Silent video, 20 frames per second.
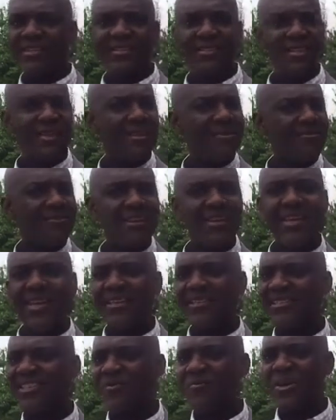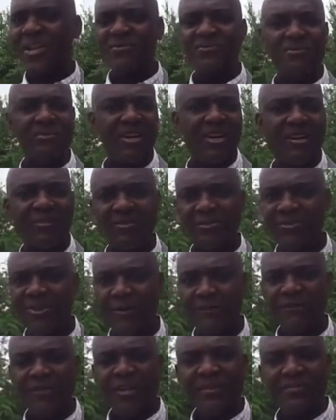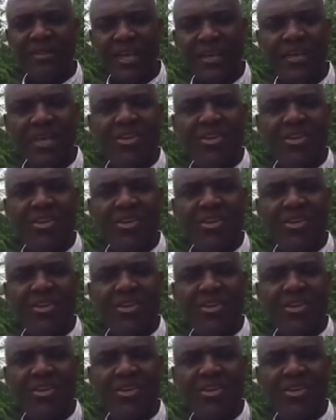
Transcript: nothing can separate us from the love of God. Then he